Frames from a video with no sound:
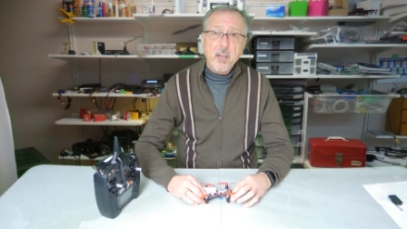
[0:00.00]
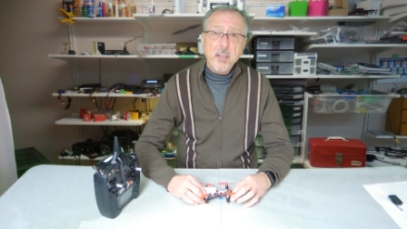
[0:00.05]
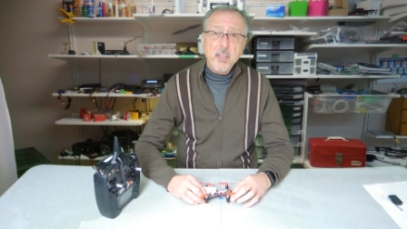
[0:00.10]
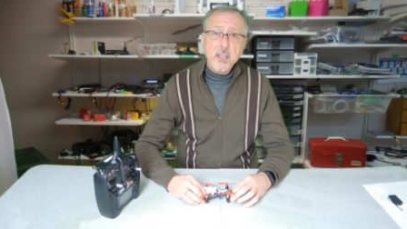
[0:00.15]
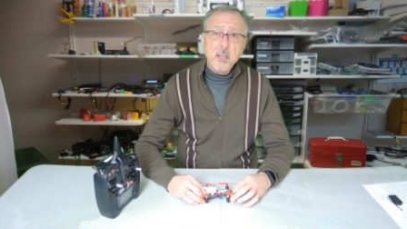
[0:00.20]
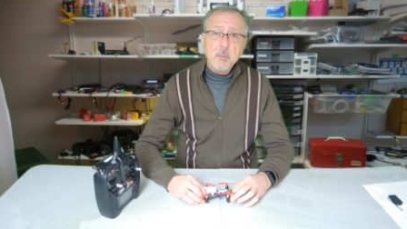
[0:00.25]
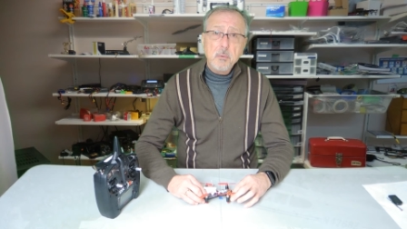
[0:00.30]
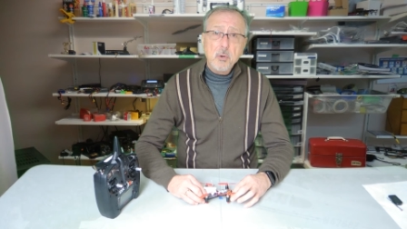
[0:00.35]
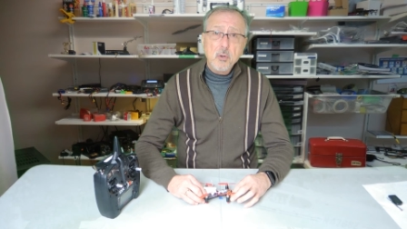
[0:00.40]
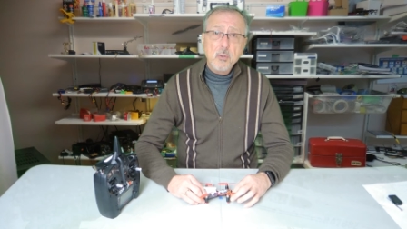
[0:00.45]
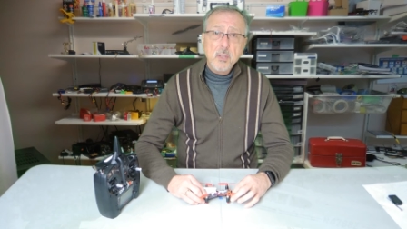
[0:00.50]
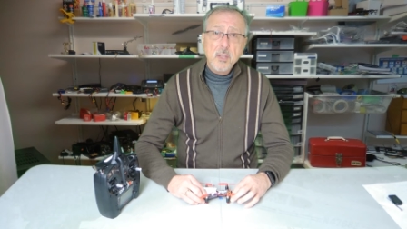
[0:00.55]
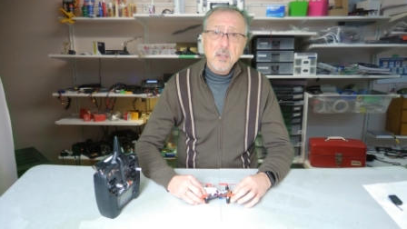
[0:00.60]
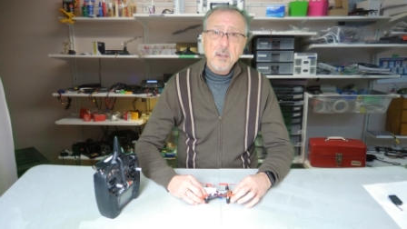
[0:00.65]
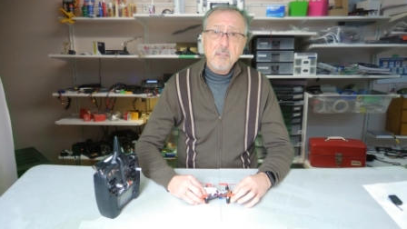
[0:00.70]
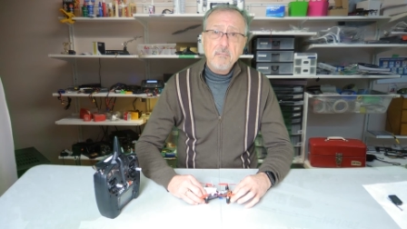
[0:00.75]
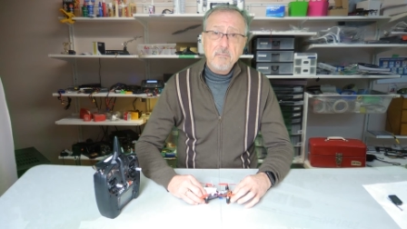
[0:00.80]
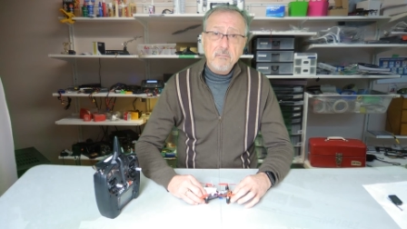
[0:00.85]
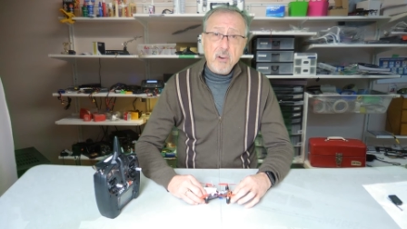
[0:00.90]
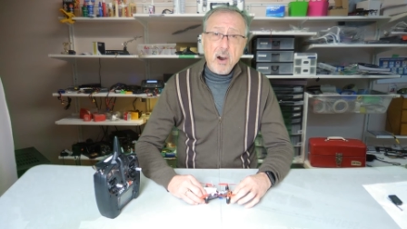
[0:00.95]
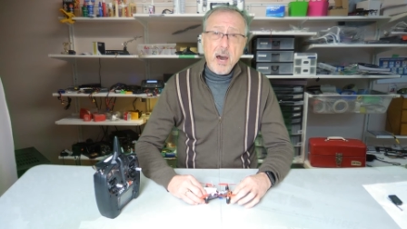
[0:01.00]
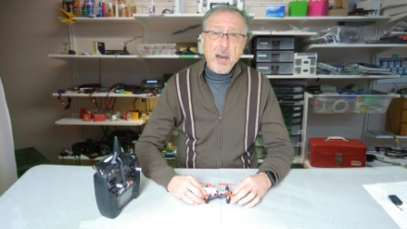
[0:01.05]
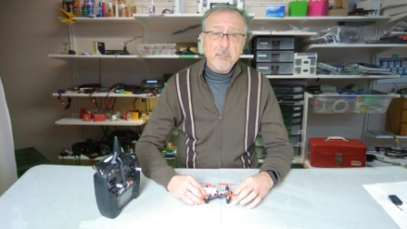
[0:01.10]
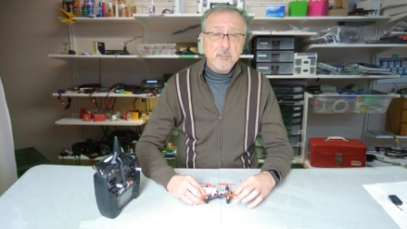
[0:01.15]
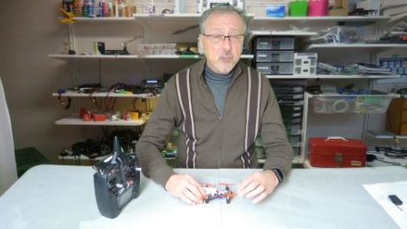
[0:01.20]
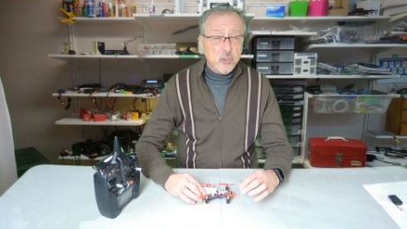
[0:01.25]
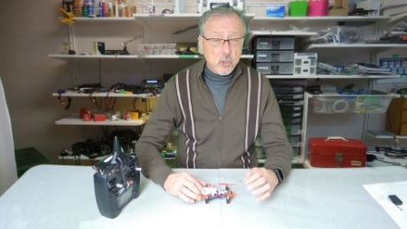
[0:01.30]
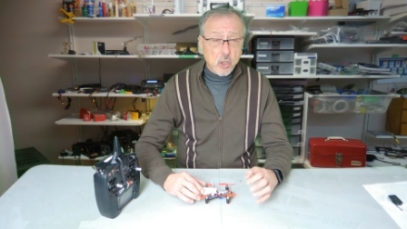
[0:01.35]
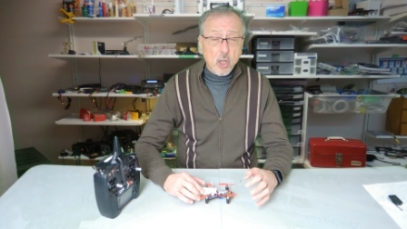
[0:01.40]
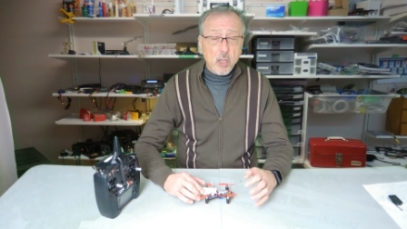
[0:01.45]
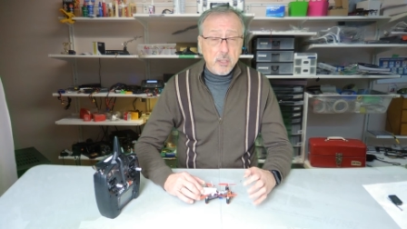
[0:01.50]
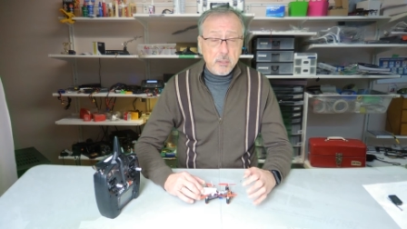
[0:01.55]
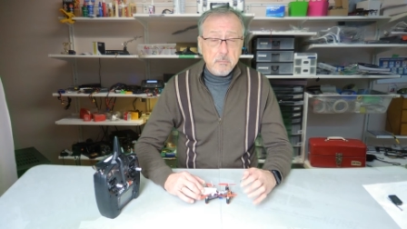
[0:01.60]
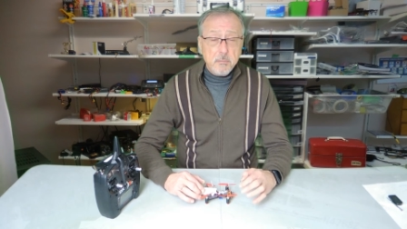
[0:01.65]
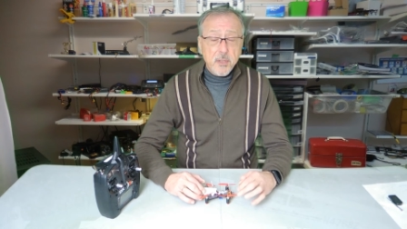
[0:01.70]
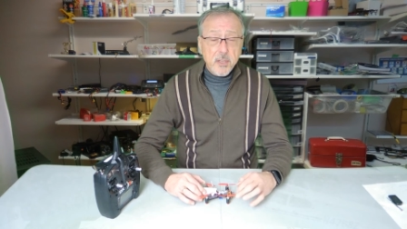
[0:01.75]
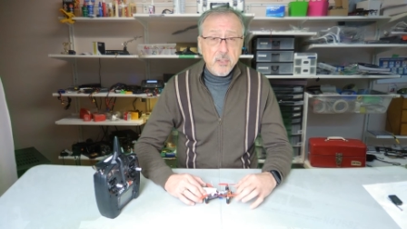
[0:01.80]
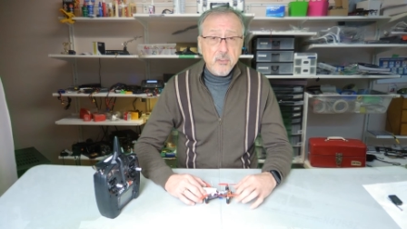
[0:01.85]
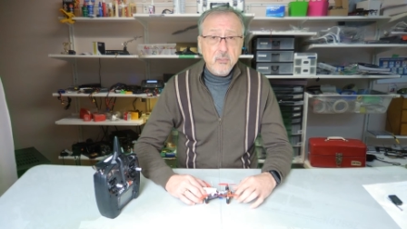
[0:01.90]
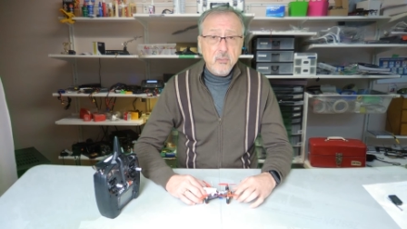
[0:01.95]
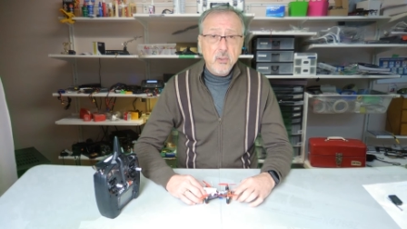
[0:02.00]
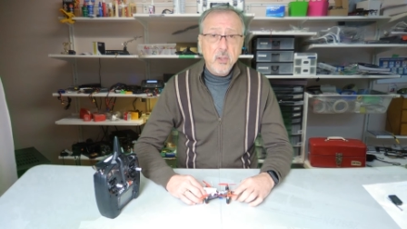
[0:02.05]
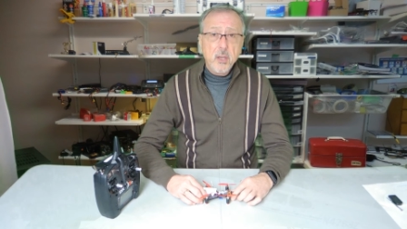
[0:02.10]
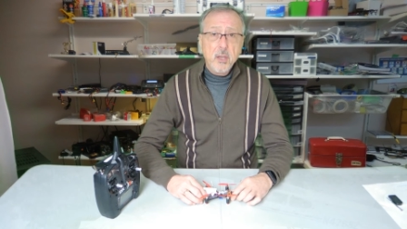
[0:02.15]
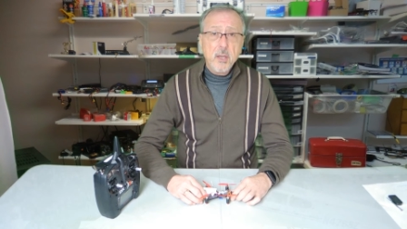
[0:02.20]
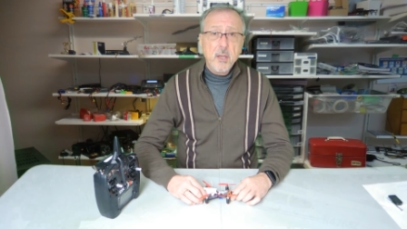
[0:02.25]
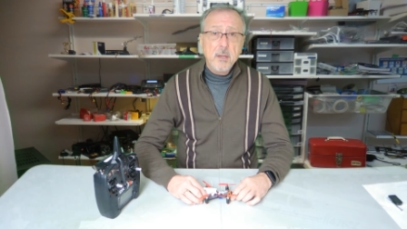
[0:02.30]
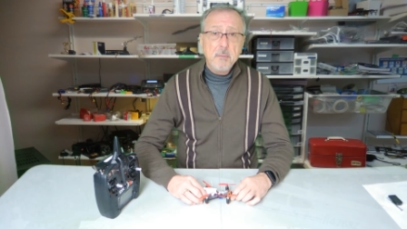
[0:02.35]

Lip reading: I get about 5 solid minutes,